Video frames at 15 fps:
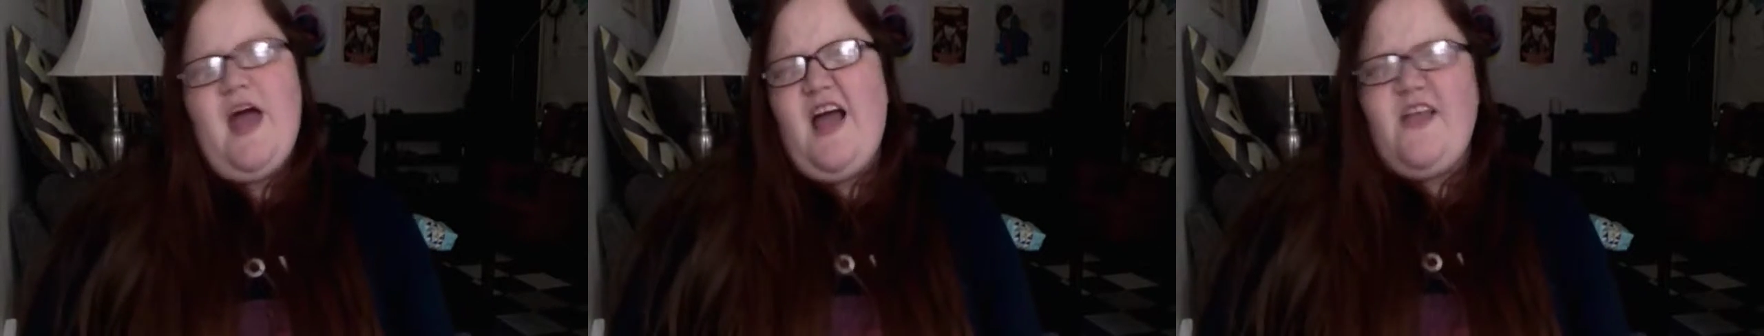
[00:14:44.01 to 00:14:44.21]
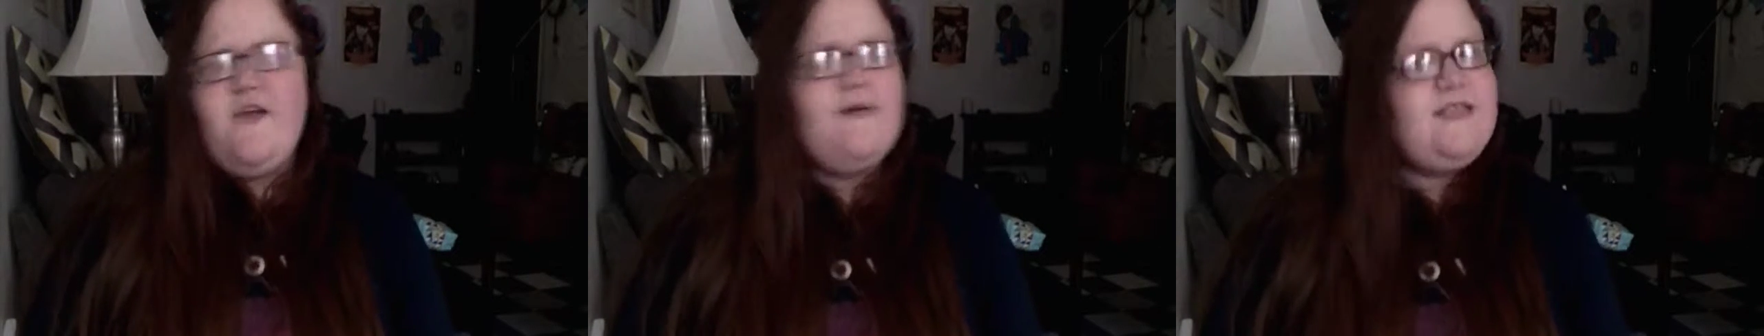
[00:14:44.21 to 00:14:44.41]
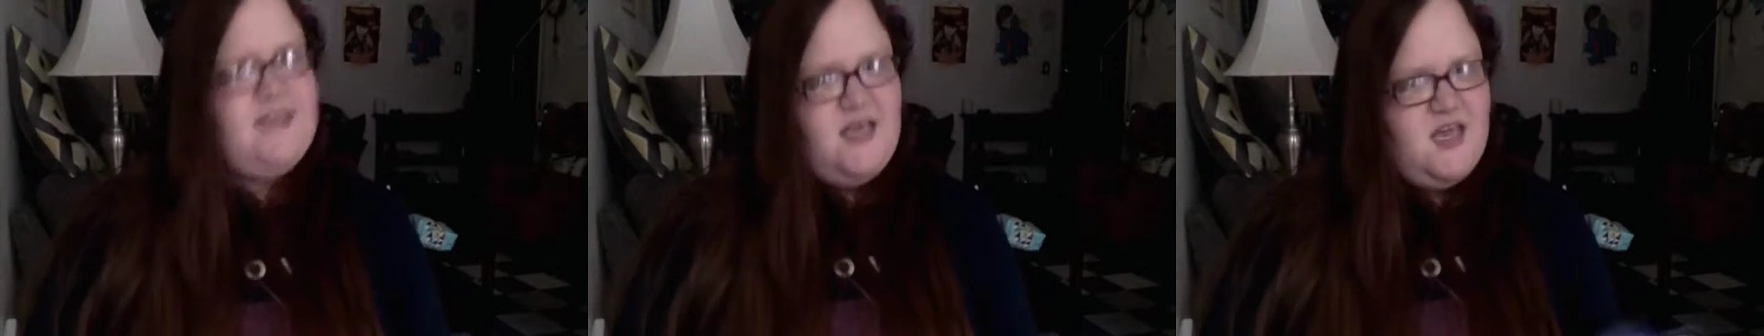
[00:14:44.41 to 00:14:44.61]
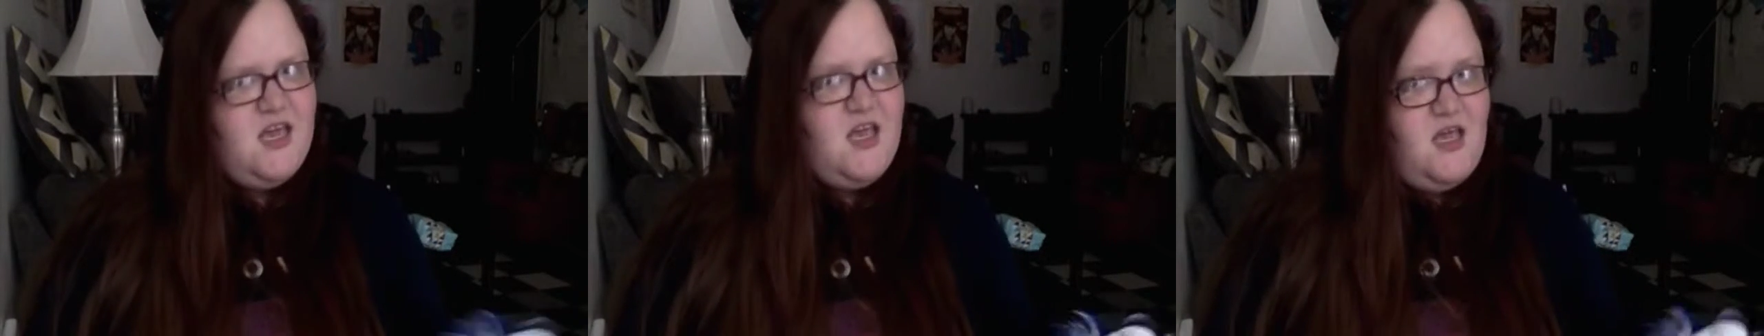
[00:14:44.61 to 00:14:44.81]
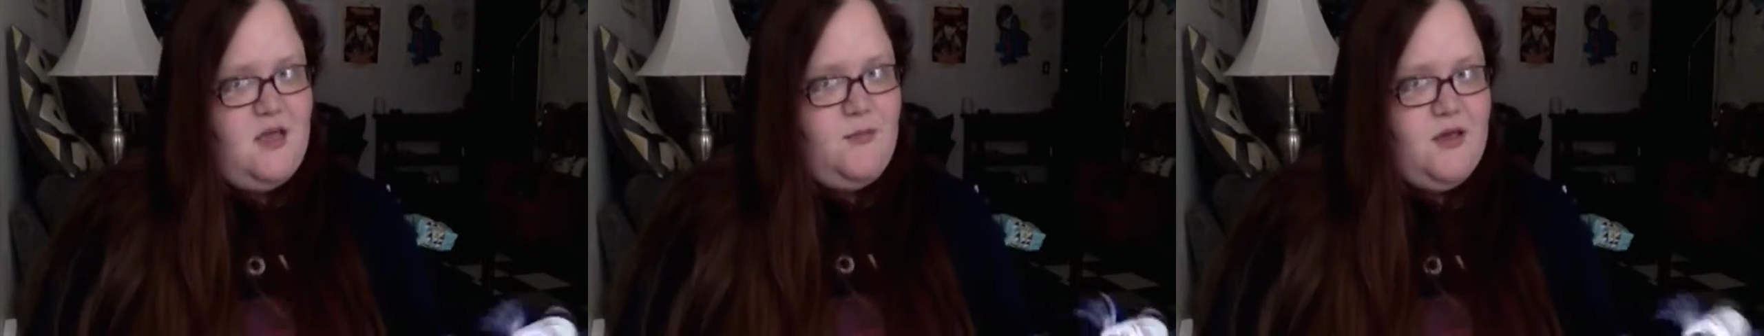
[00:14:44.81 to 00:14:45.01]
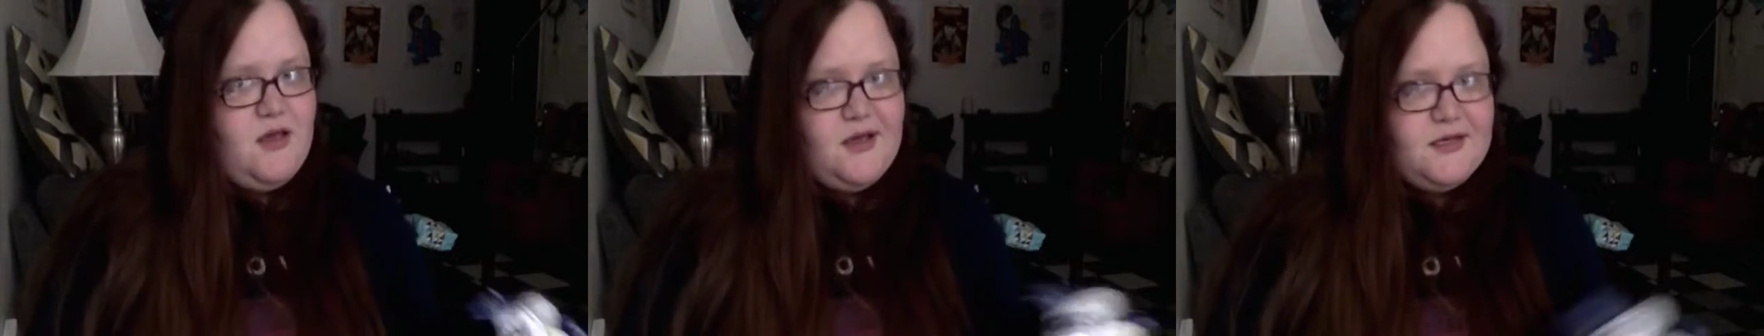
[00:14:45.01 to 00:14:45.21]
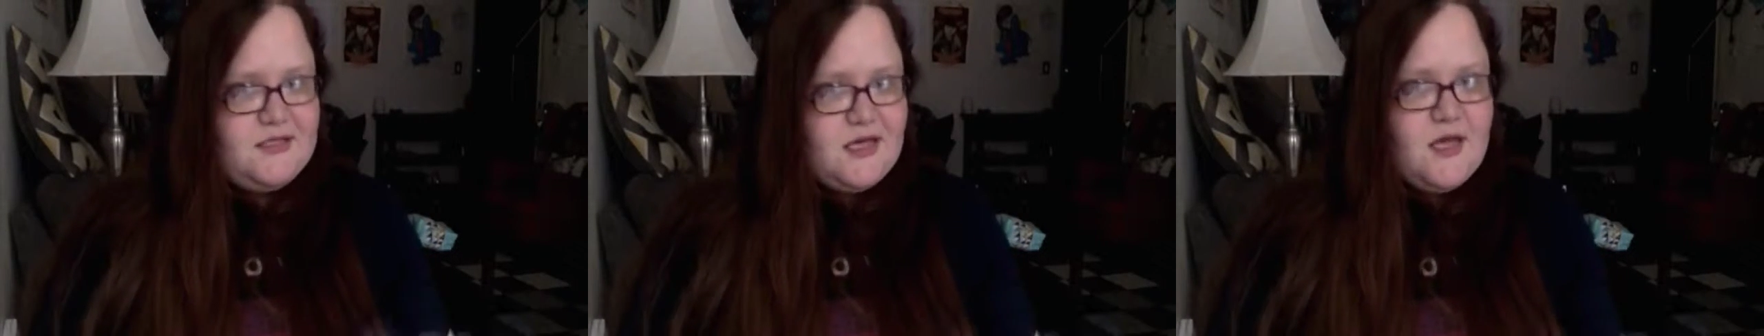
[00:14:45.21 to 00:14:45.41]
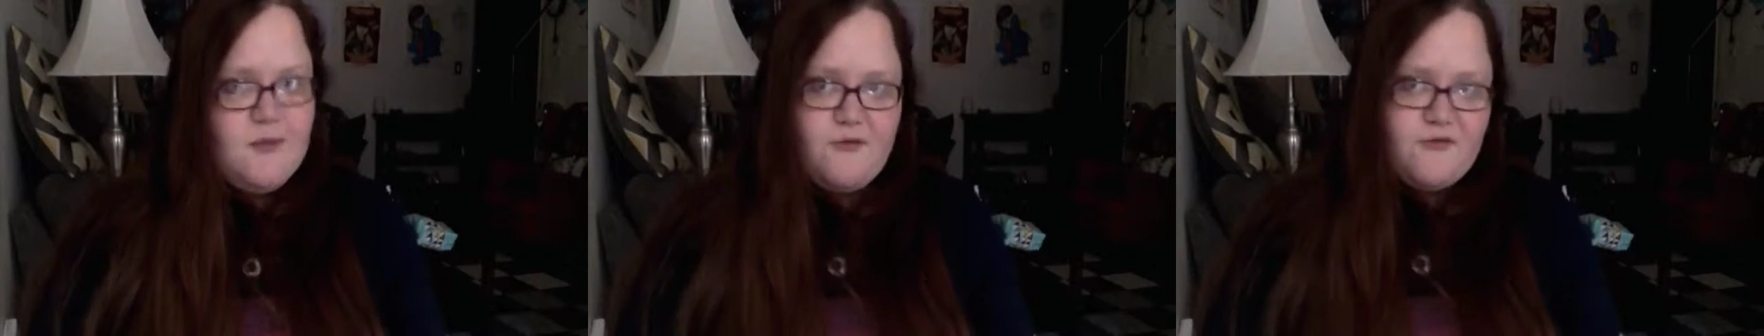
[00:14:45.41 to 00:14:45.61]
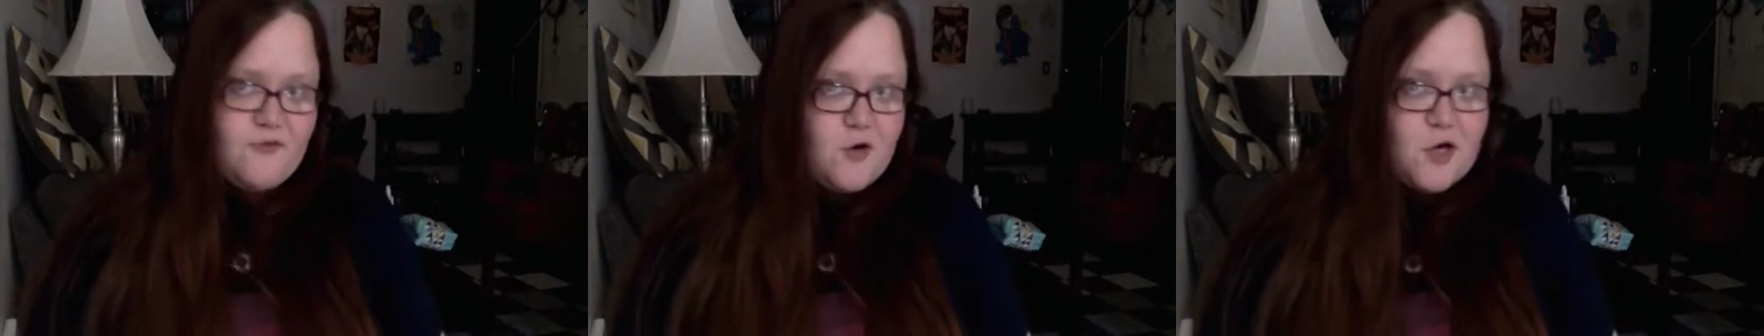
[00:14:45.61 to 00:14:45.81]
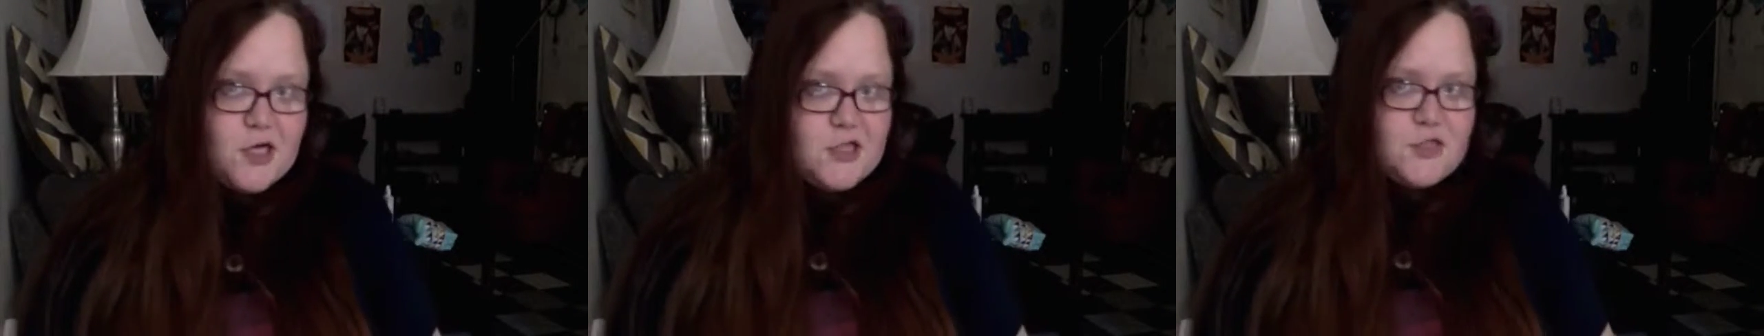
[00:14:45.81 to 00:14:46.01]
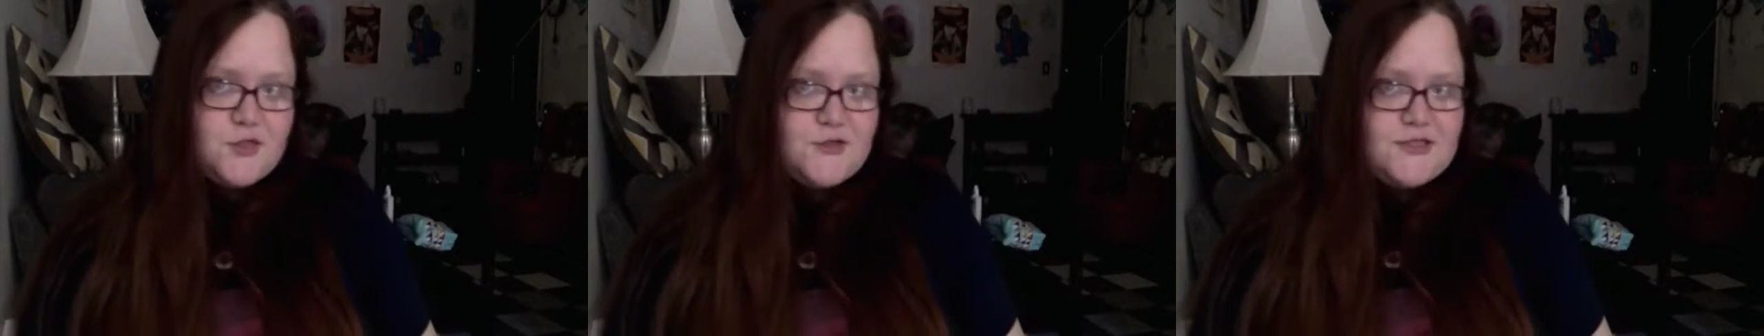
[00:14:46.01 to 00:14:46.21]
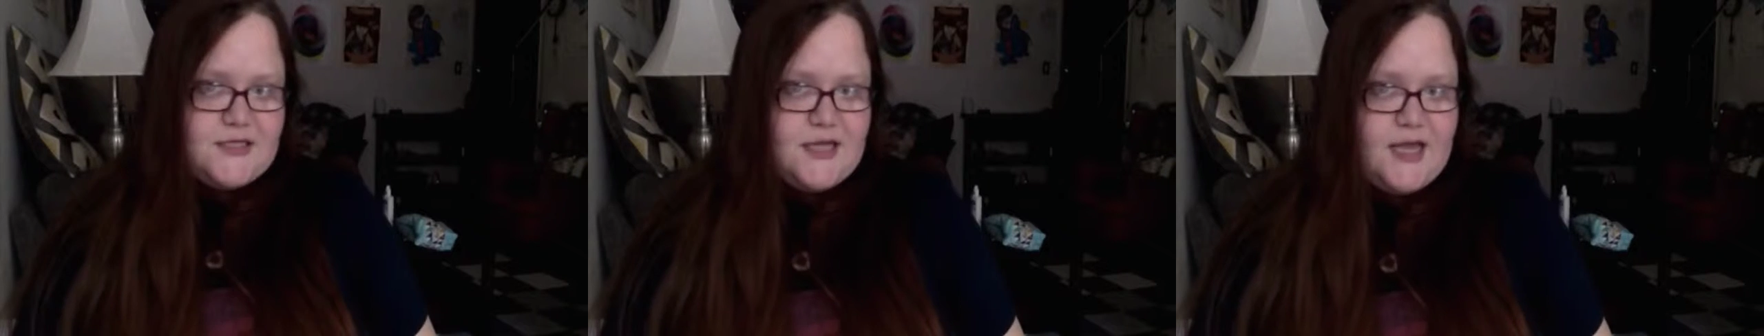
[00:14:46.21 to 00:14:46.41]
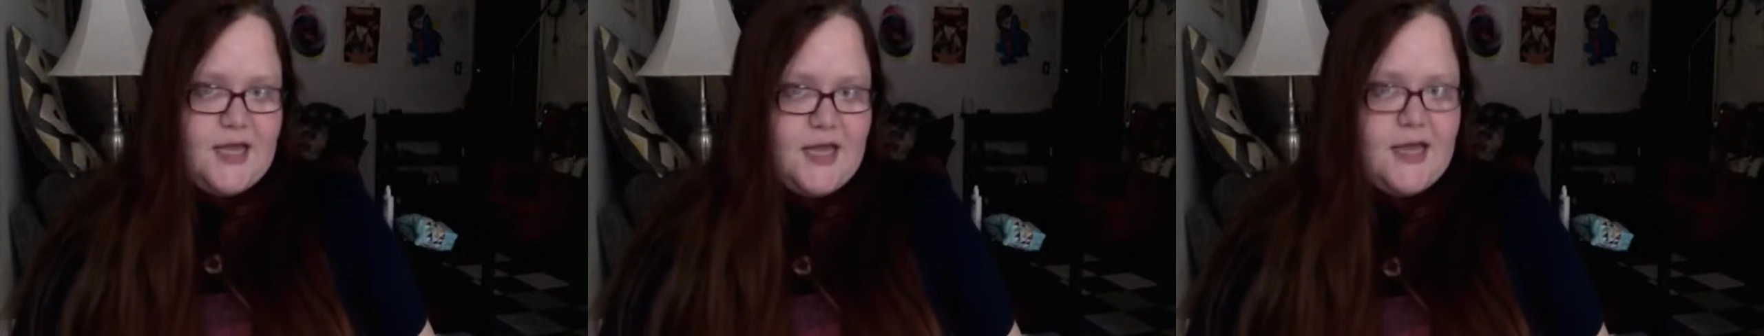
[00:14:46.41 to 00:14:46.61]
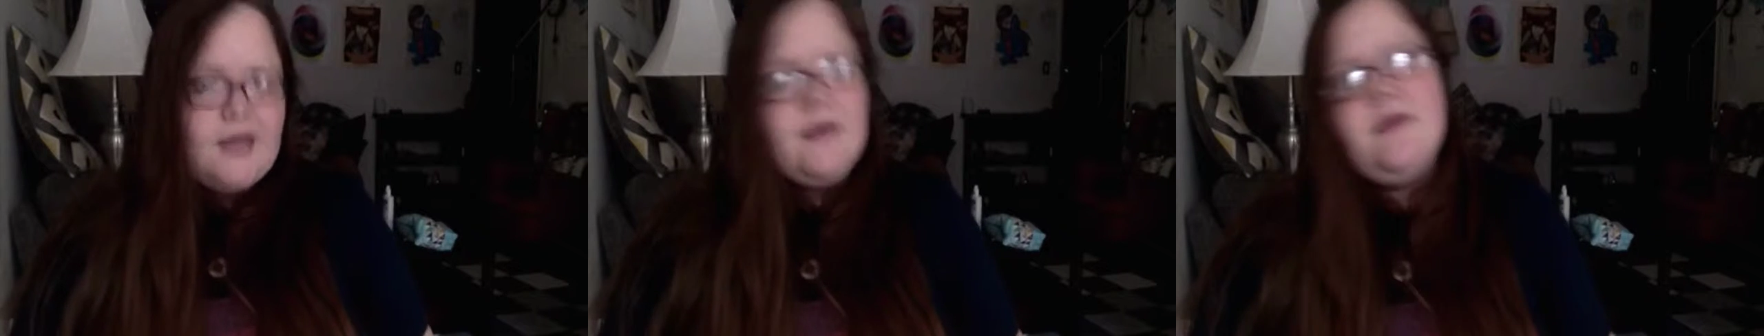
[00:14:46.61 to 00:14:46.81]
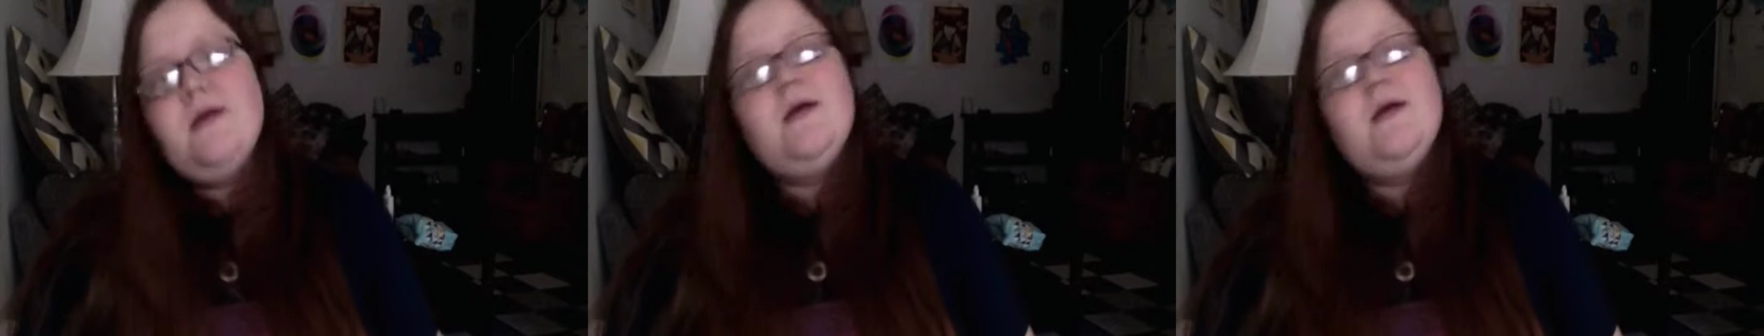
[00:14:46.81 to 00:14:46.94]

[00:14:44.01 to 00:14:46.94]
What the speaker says: I know it's a he because I keep referring it to as a he,